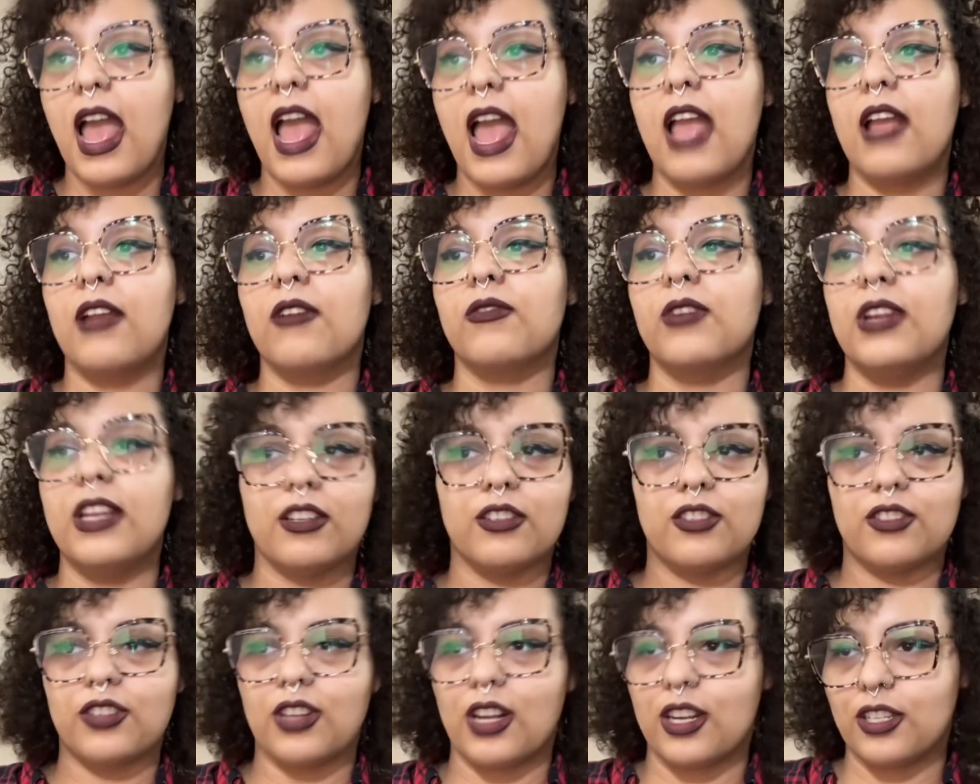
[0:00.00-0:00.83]

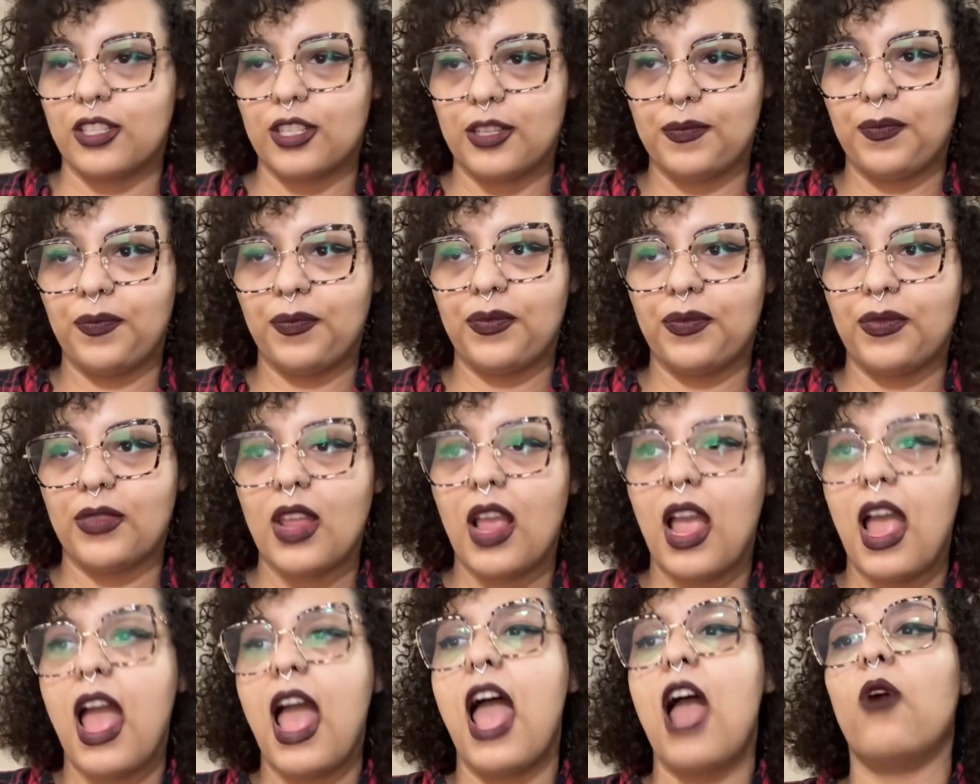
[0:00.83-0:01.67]
Reconstruction.
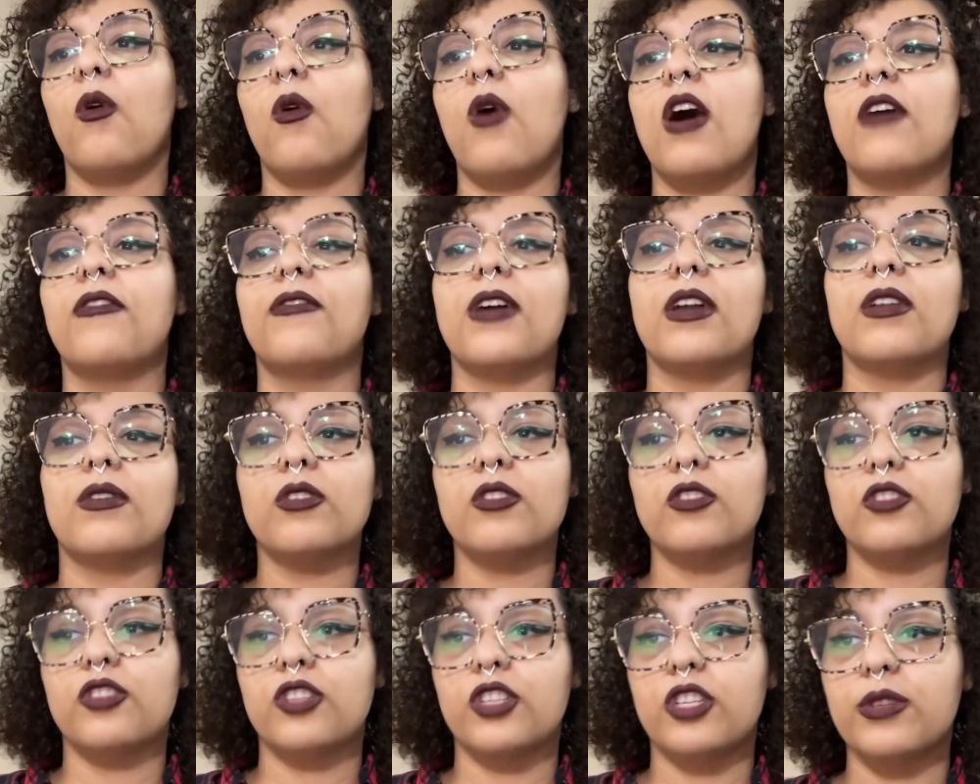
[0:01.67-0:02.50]
And while federal
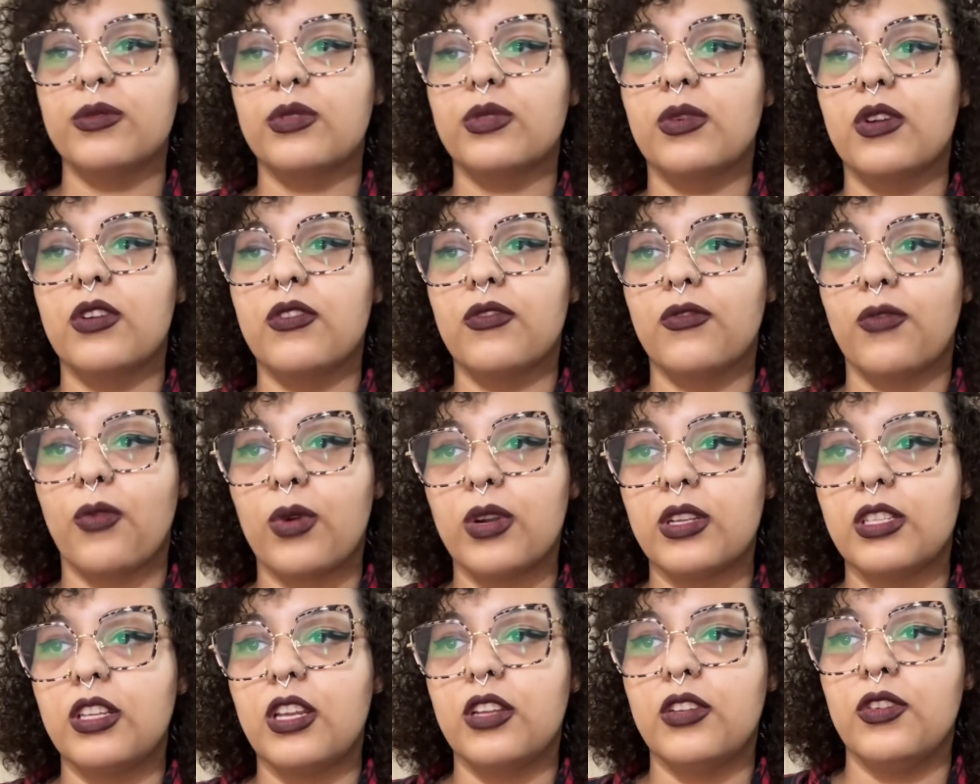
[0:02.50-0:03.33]
troops were
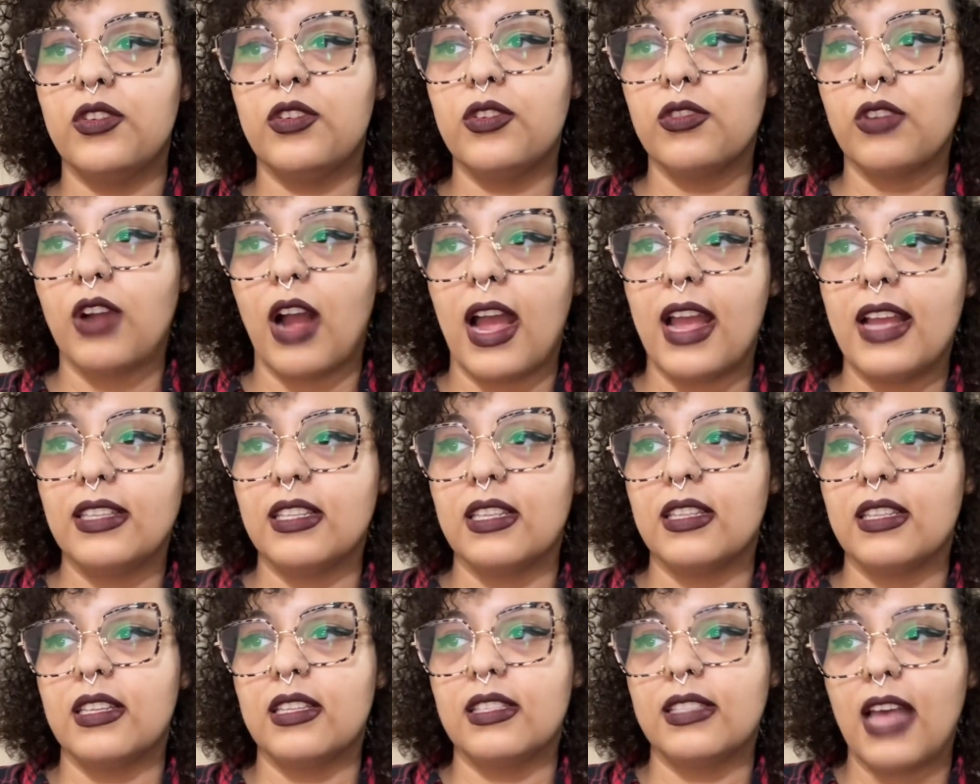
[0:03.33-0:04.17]
enforcing new rights in
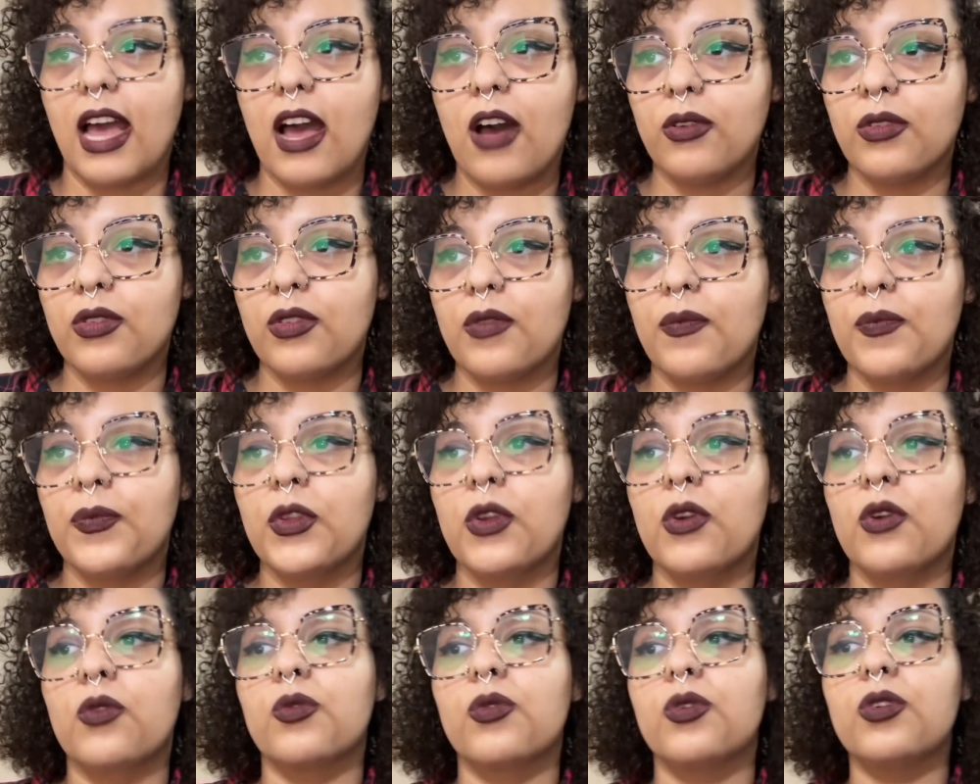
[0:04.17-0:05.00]
the South,
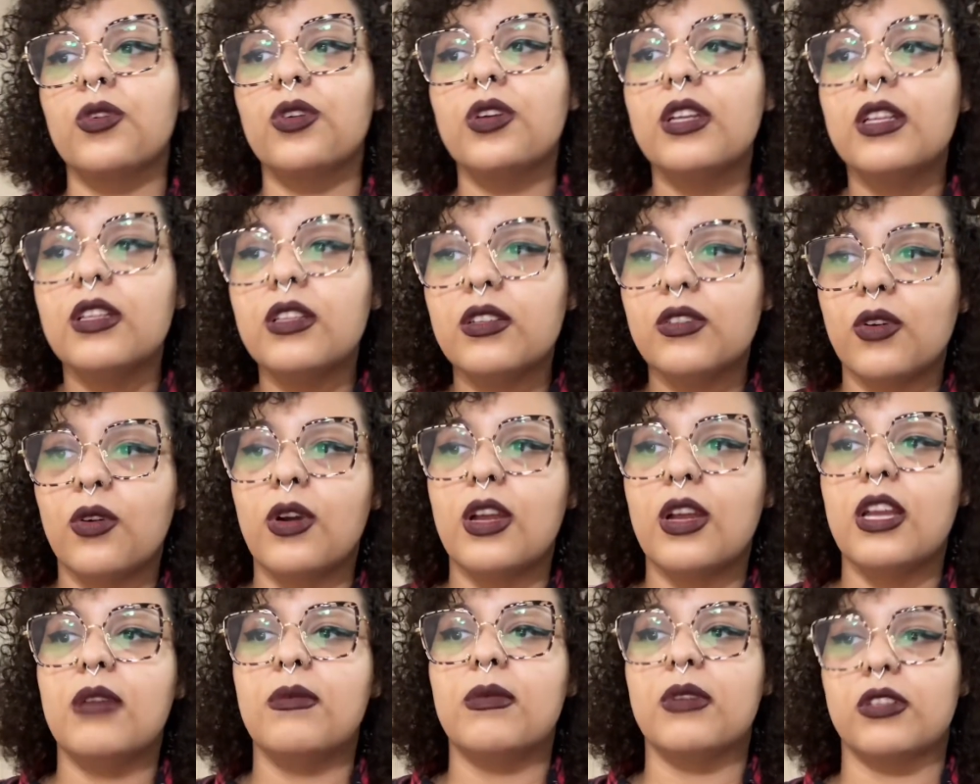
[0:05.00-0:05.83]
rural
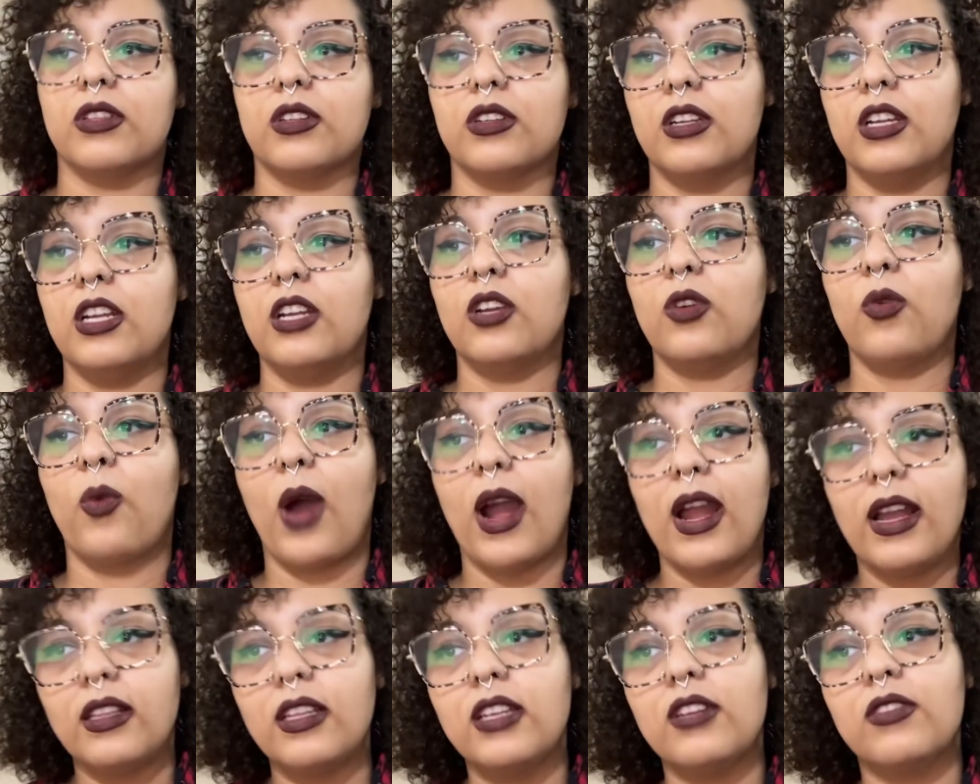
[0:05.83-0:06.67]
Illinois and Missouri
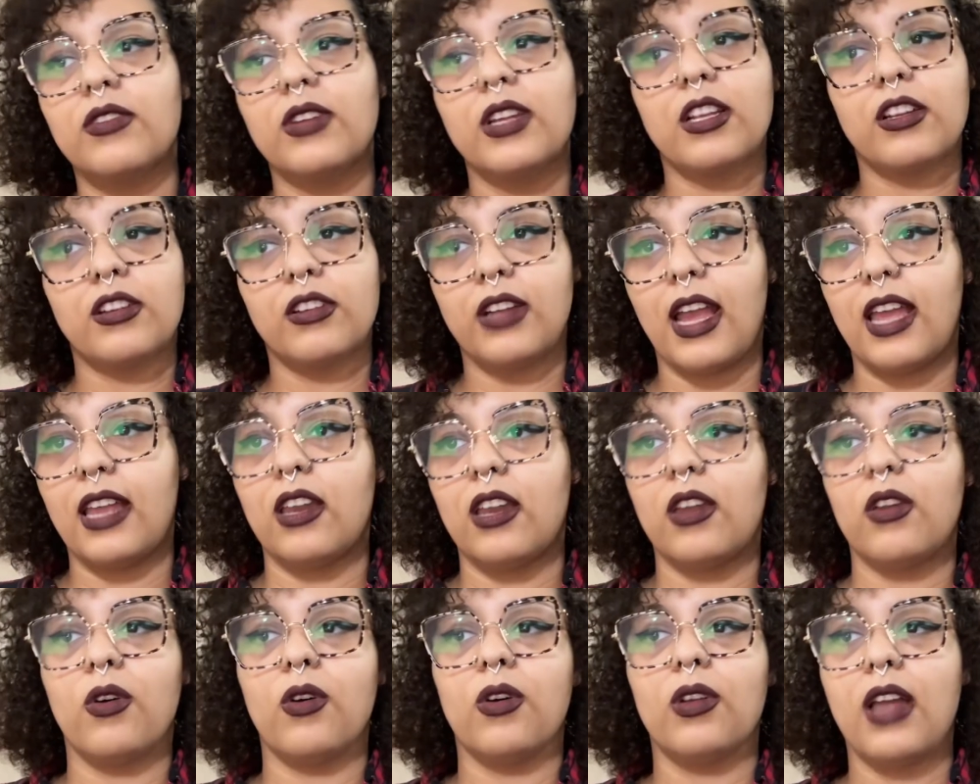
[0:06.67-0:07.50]
quietly recreated
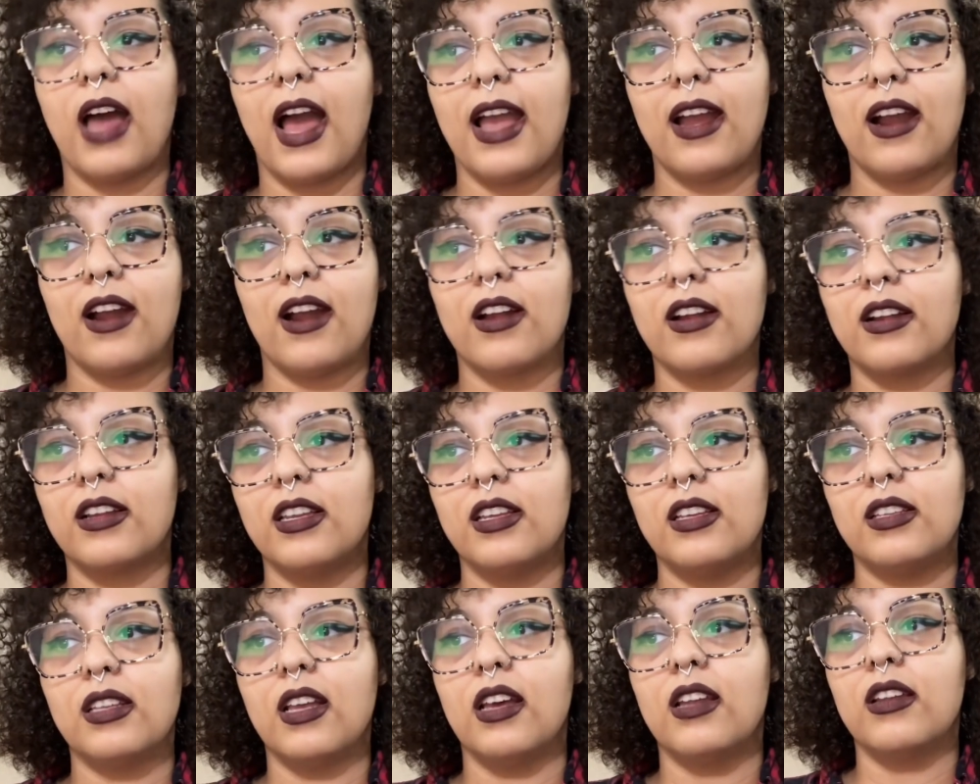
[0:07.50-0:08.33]
old
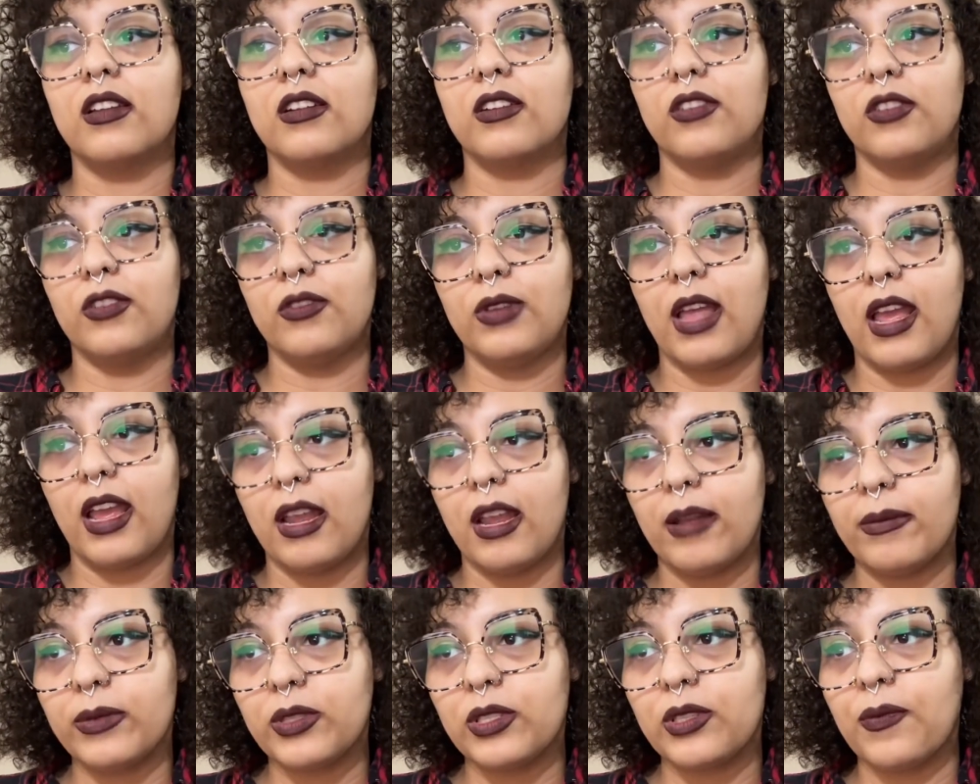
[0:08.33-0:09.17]
hierarchies under new
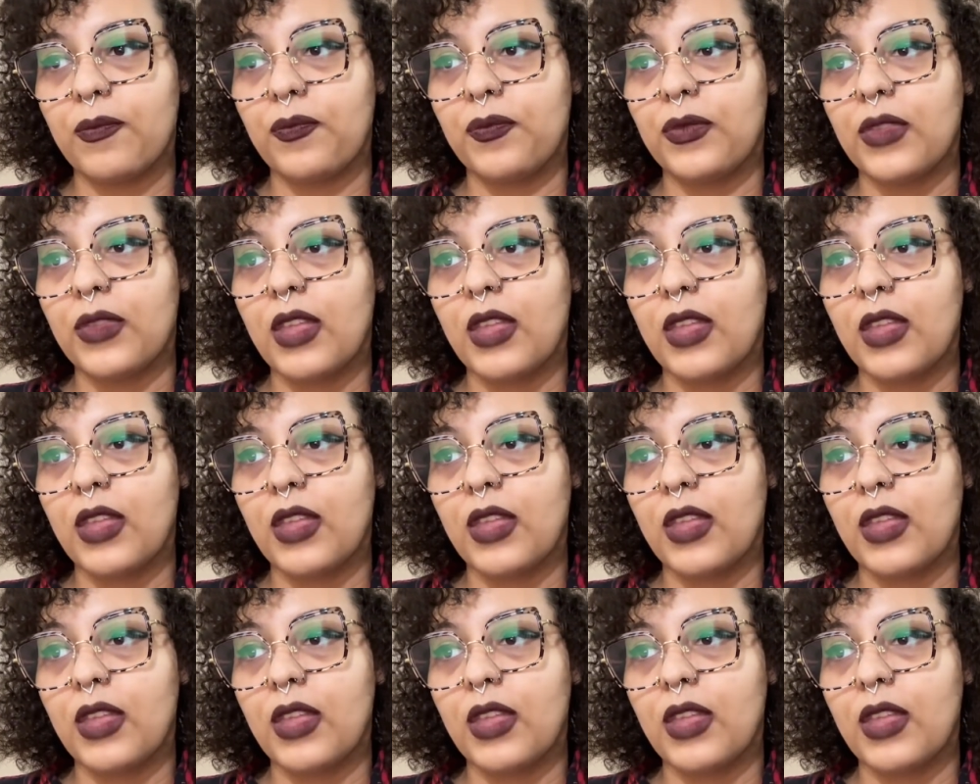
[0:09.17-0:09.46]
names.